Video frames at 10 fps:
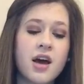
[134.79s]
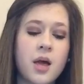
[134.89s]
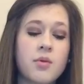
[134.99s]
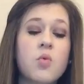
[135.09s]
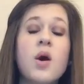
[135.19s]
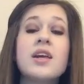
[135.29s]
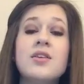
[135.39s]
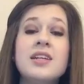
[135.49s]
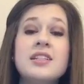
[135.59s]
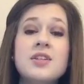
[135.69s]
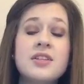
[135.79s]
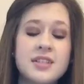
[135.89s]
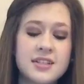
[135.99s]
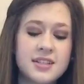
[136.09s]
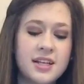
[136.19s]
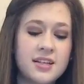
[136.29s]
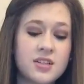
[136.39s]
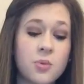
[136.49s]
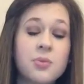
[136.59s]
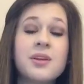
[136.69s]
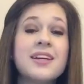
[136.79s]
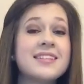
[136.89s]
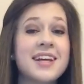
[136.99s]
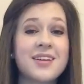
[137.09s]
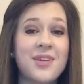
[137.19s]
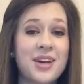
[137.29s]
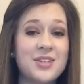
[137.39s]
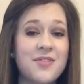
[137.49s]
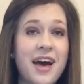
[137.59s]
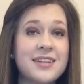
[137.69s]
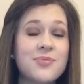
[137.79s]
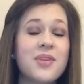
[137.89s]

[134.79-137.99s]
and what you need to do to succeed, so please take advantage of that.